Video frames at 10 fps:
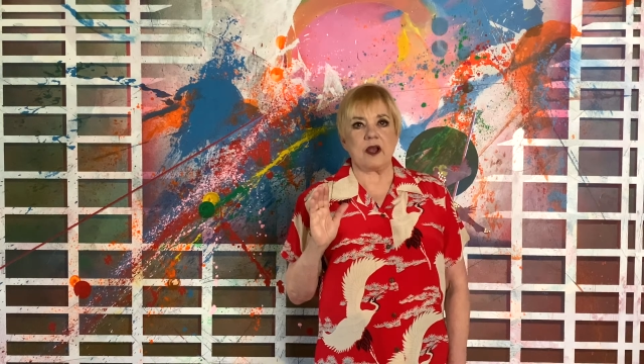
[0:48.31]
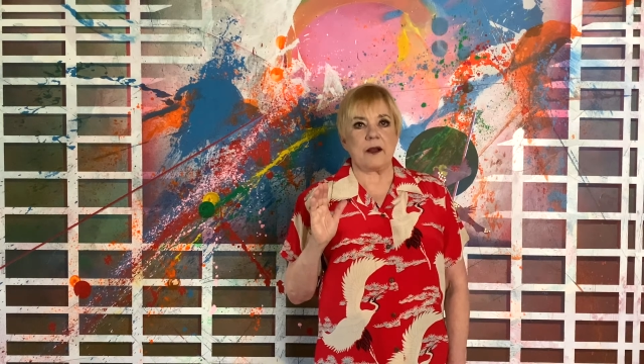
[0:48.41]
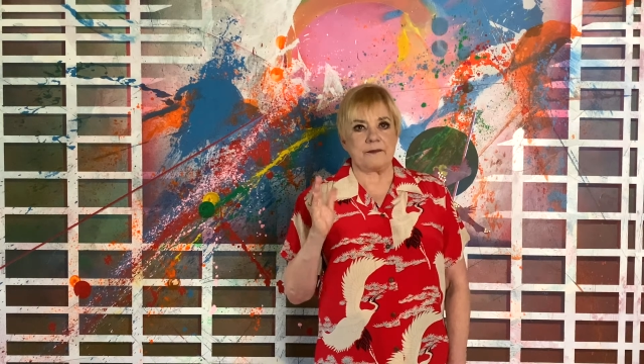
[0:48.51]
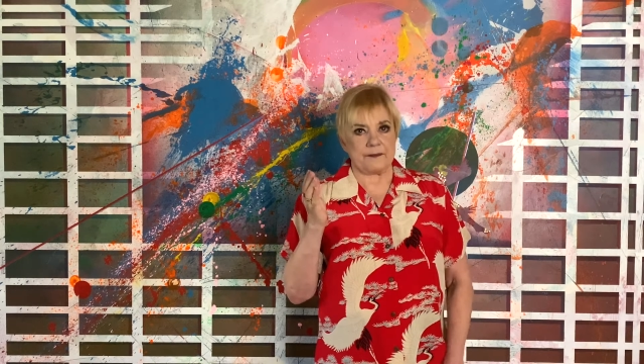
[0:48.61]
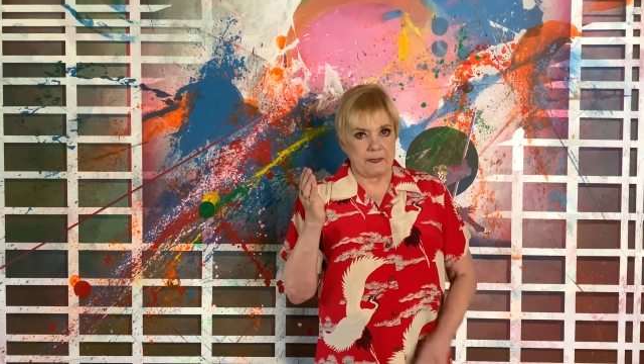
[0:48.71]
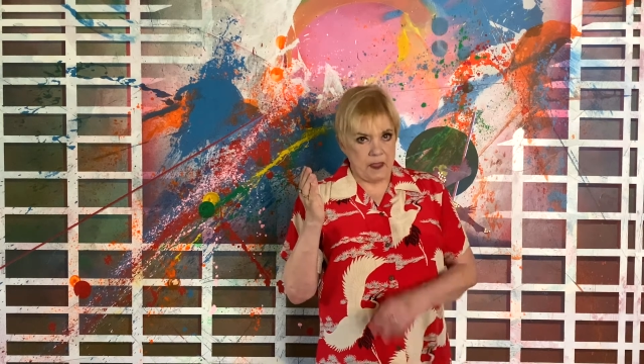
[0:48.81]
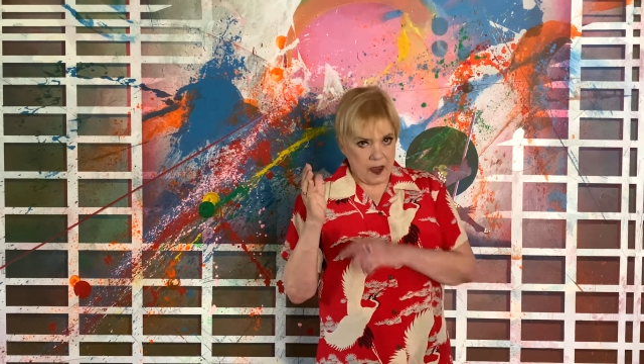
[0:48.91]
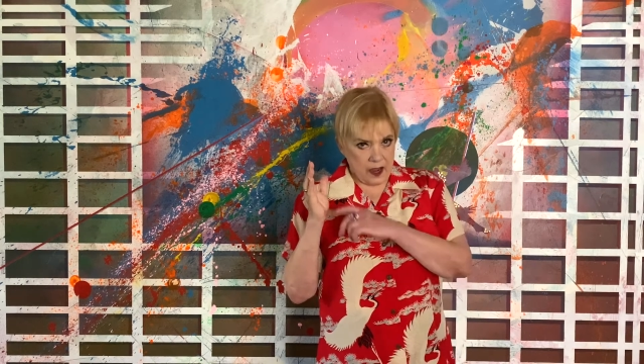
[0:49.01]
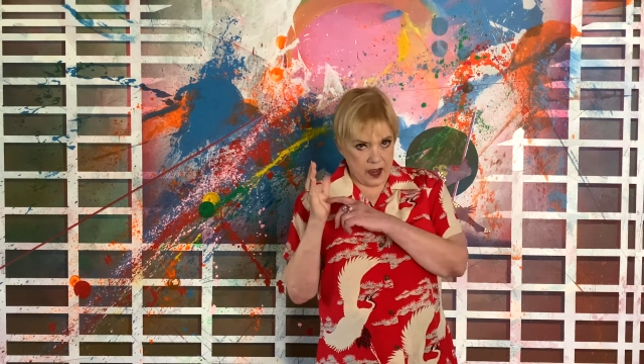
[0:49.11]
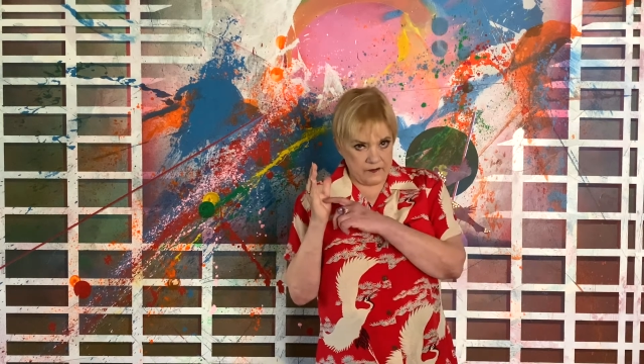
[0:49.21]

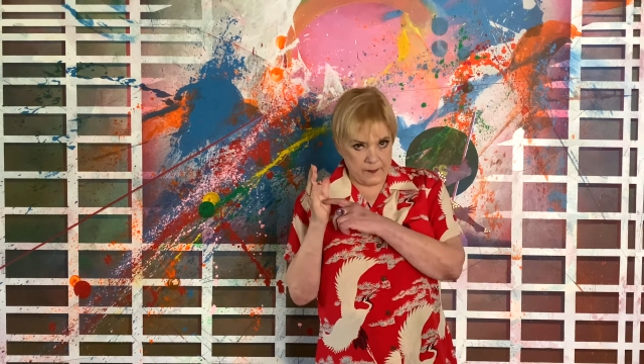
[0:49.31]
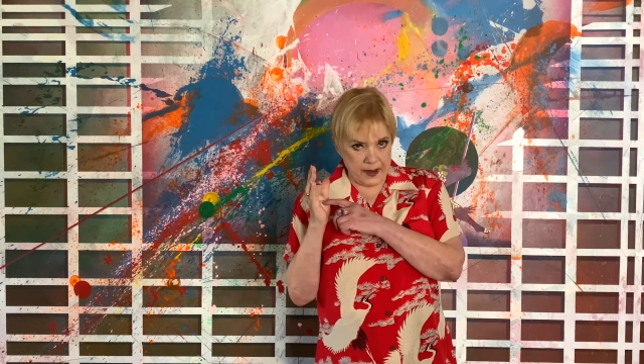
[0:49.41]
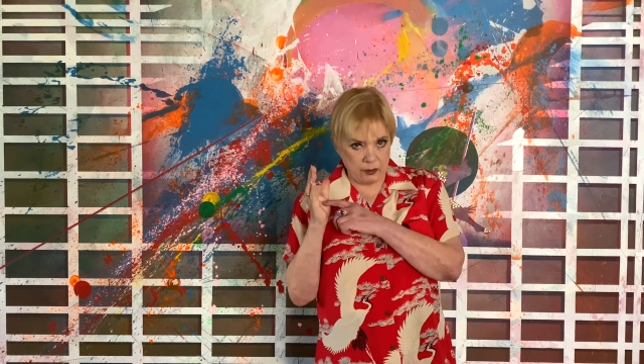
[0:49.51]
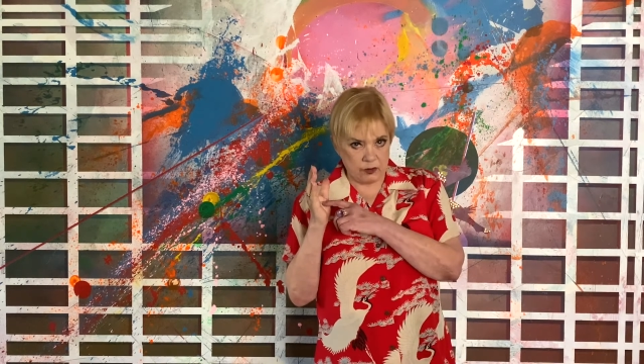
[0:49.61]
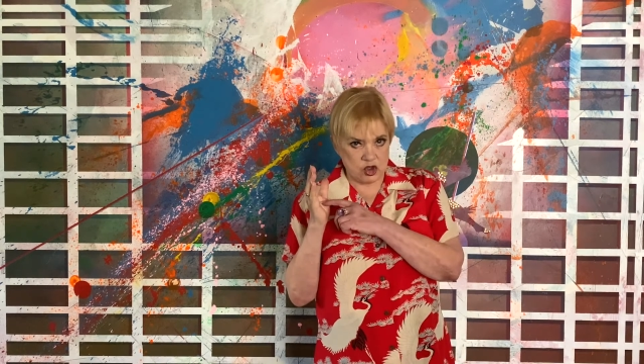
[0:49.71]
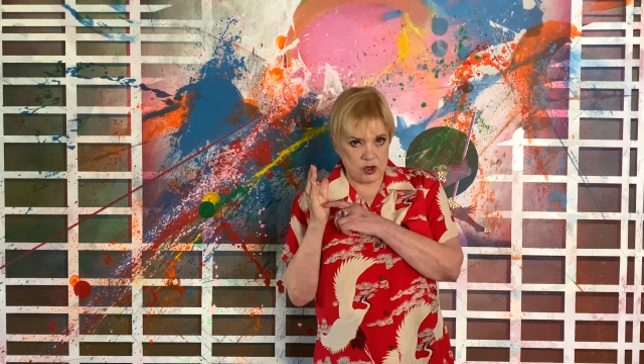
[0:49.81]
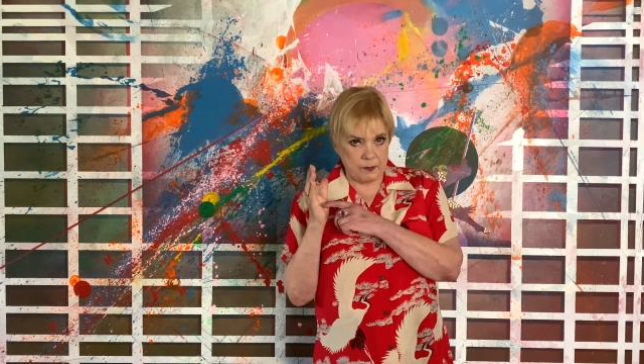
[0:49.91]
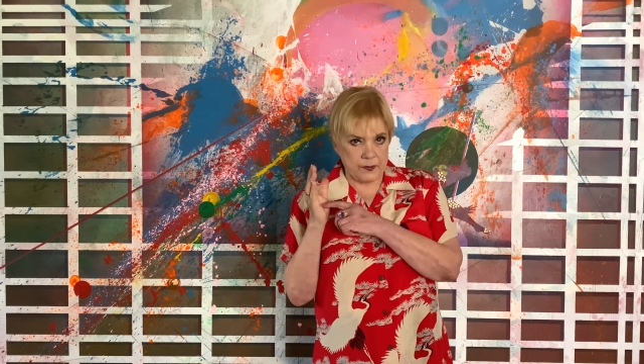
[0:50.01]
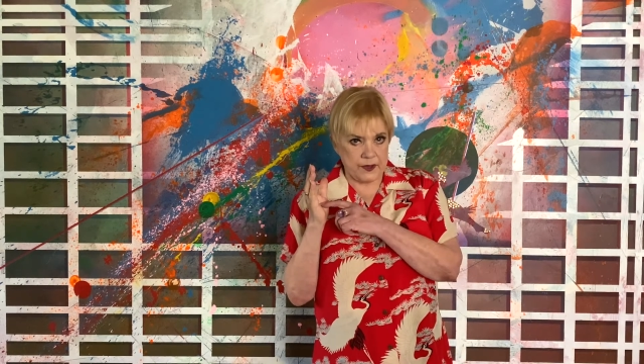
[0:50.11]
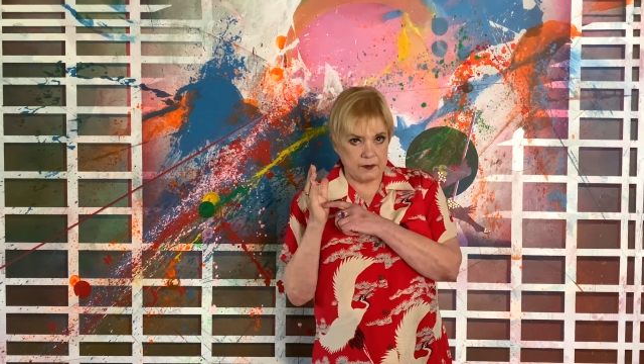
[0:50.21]
"I have a microchip
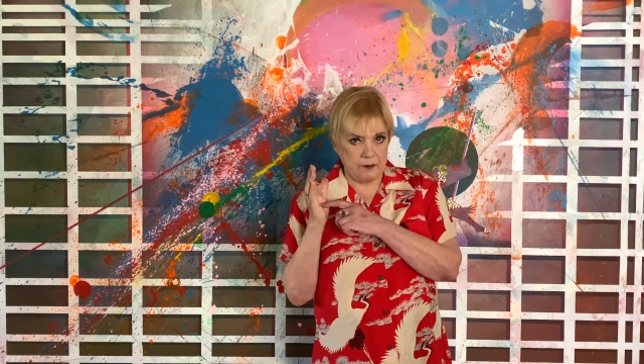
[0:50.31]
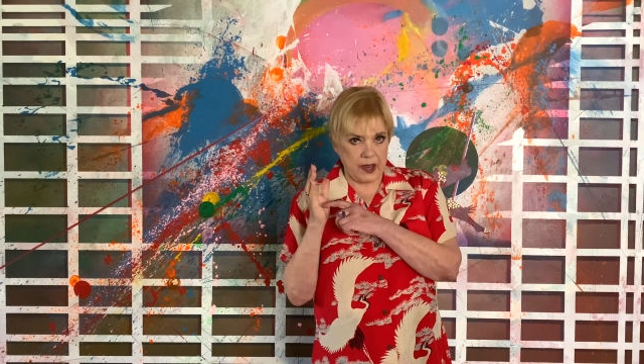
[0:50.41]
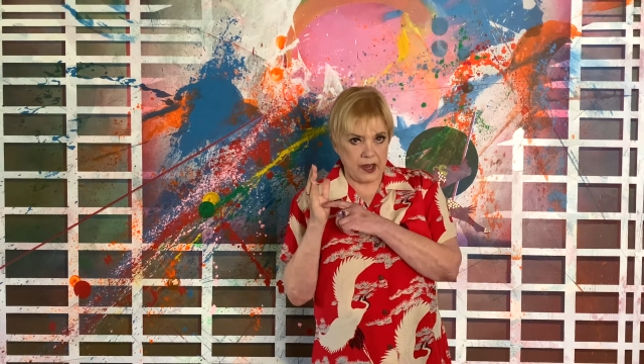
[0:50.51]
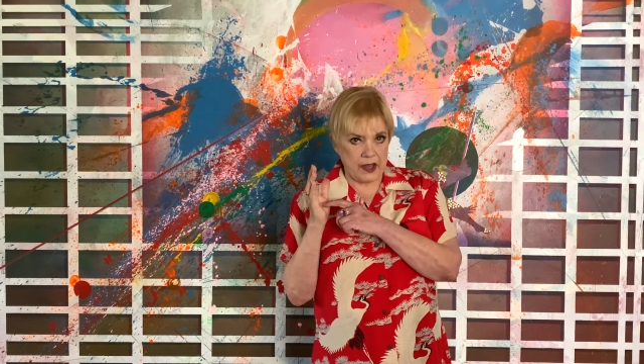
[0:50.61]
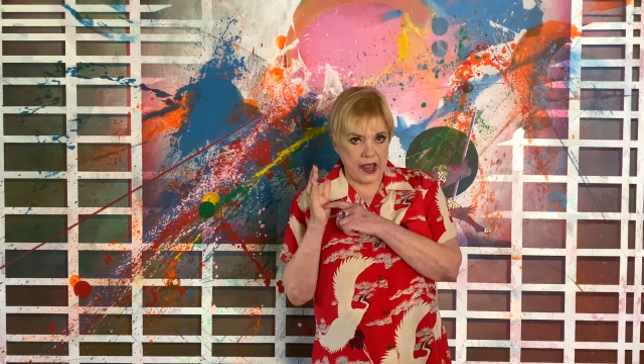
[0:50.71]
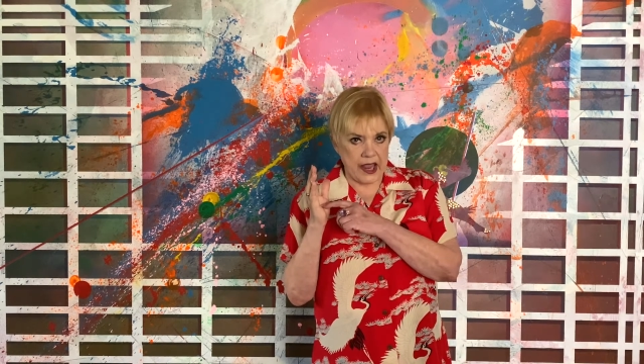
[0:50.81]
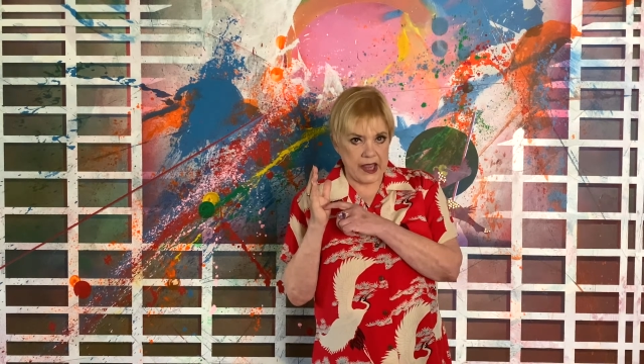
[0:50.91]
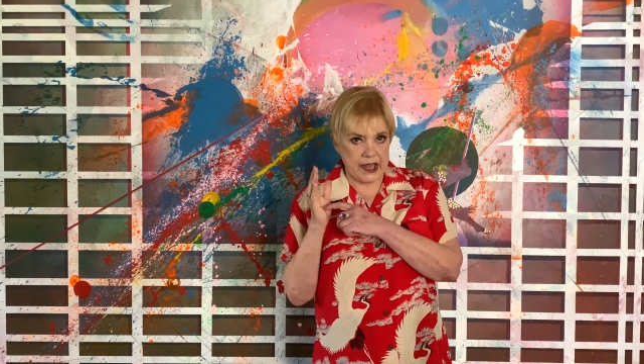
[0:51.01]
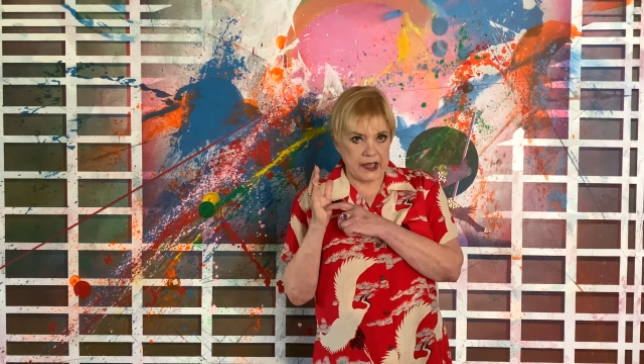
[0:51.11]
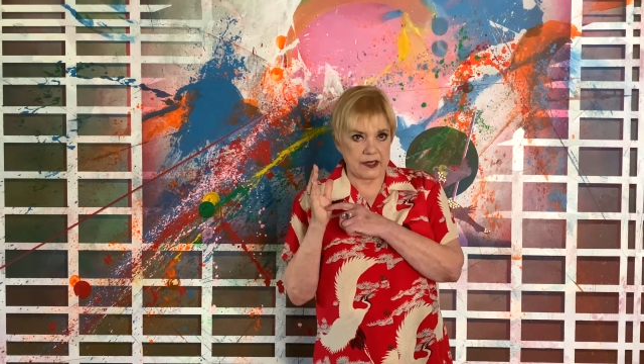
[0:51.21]
in my
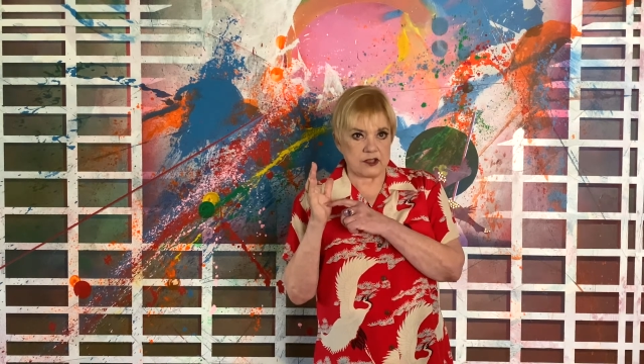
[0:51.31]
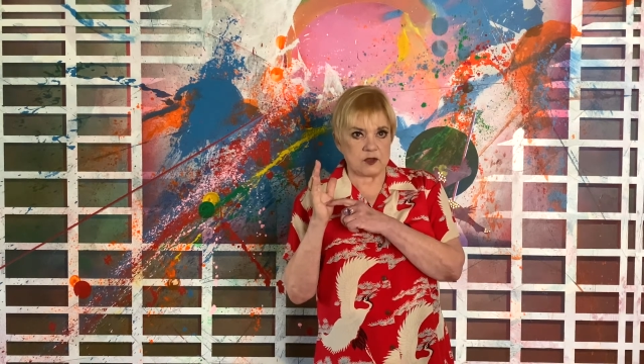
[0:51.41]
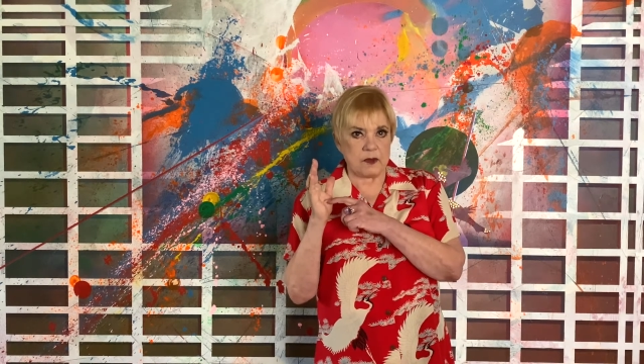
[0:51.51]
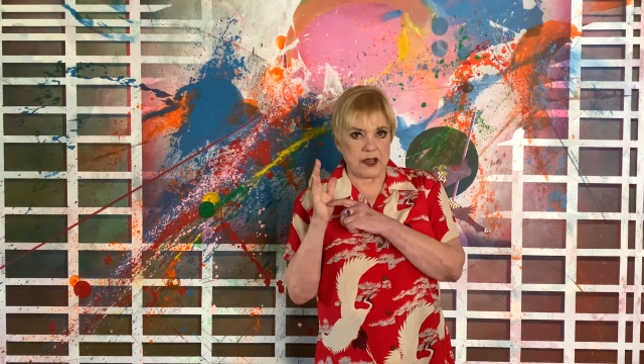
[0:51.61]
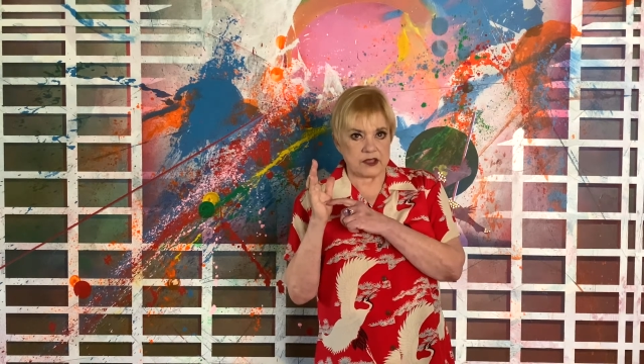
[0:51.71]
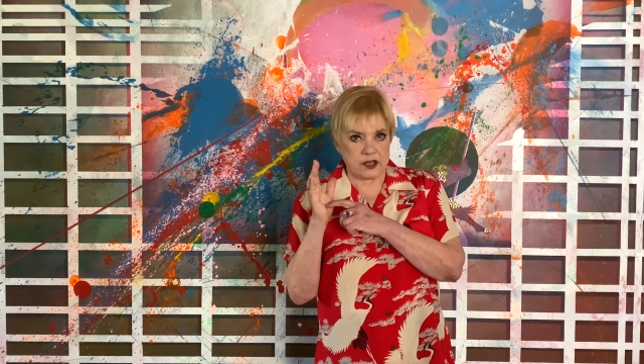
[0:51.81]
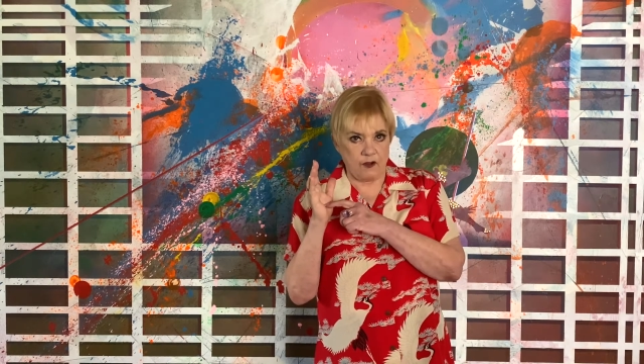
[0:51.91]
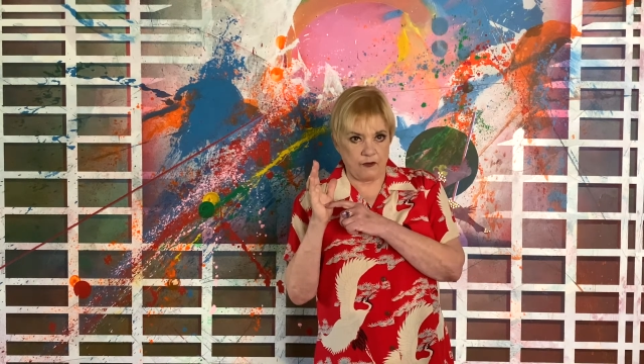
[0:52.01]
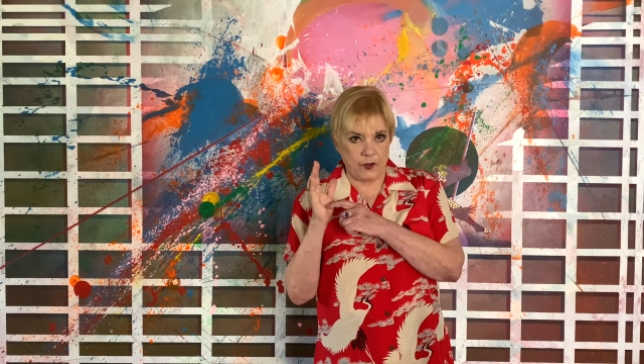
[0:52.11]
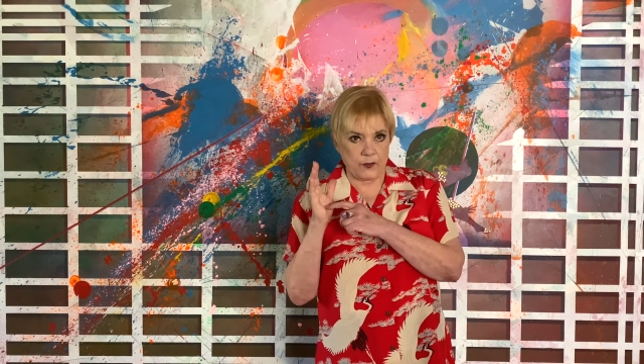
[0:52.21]
hand. It's my cell
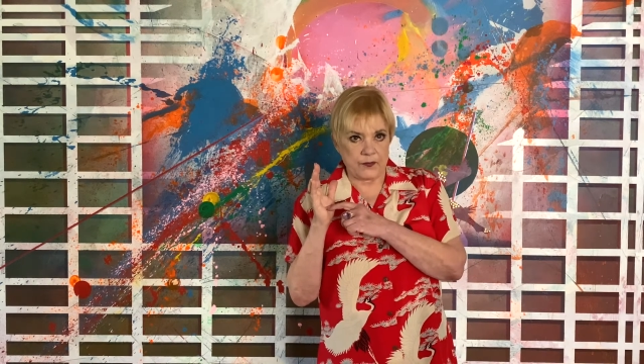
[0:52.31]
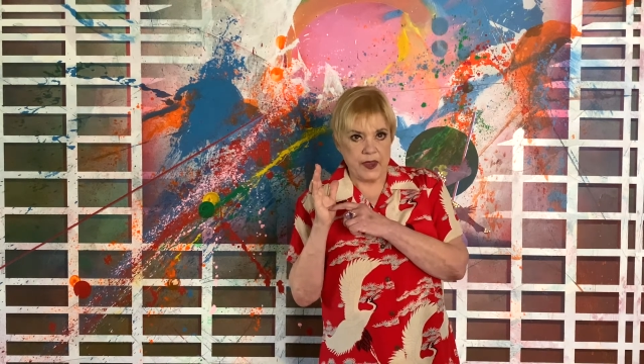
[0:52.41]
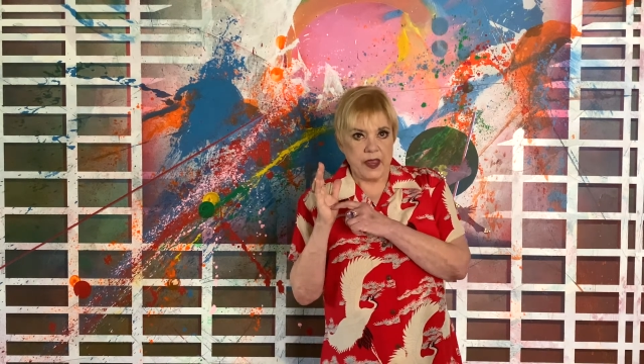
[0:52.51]
phone.